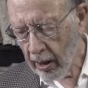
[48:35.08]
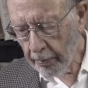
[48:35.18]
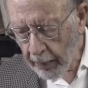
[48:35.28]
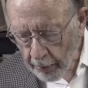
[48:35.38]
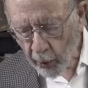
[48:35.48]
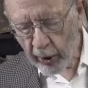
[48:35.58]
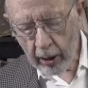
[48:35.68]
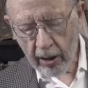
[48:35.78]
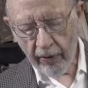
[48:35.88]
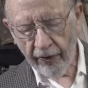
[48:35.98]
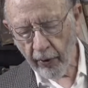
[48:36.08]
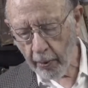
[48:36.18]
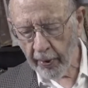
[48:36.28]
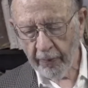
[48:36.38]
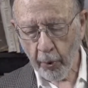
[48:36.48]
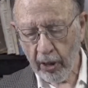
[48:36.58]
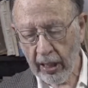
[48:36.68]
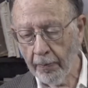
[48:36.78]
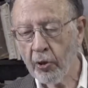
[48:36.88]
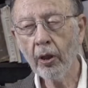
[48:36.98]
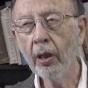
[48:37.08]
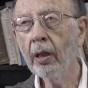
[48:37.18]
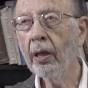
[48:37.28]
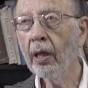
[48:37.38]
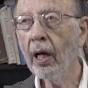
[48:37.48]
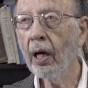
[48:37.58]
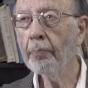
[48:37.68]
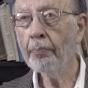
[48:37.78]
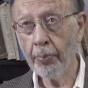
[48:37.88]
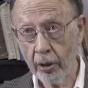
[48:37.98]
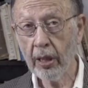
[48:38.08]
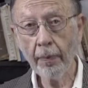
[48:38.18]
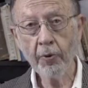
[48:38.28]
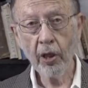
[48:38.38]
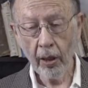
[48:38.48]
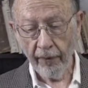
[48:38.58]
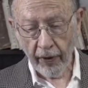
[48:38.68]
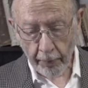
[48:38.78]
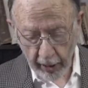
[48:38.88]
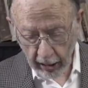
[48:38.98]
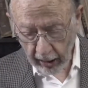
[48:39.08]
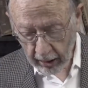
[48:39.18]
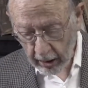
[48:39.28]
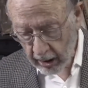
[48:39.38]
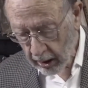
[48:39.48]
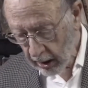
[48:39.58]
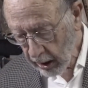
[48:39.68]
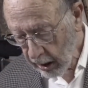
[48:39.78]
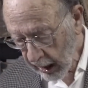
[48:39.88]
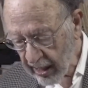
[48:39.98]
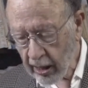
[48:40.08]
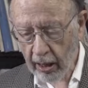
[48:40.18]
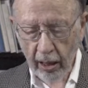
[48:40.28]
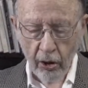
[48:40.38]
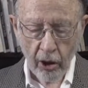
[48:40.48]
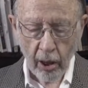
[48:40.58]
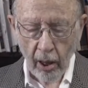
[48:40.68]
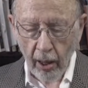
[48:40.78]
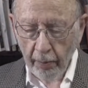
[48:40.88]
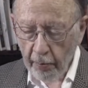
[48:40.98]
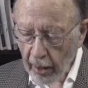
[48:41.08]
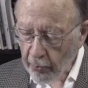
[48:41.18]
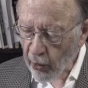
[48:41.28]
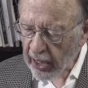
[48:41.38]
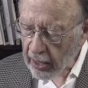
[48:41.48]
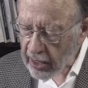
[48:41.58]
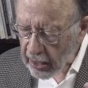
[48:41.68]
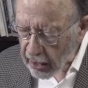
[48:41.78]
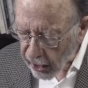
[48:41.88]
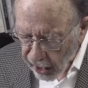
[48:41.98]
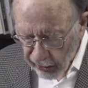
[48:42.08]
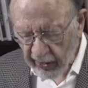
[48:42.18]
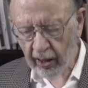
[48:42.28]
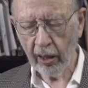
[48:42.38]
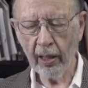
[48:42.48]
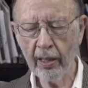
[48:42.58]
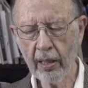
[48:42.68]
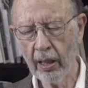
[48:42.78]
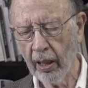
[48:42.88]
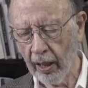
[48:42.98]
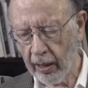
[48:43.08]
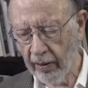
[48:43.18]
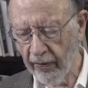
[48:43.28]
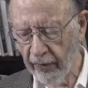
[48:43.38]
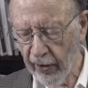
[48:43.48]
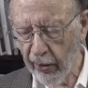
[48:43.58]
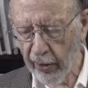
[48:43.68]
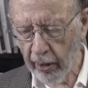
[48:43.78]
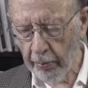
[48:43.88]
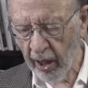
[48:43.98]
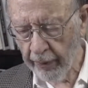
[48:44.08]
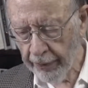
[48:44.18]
memory is a form of perception of the past. As such, memory is inherently selective and variable.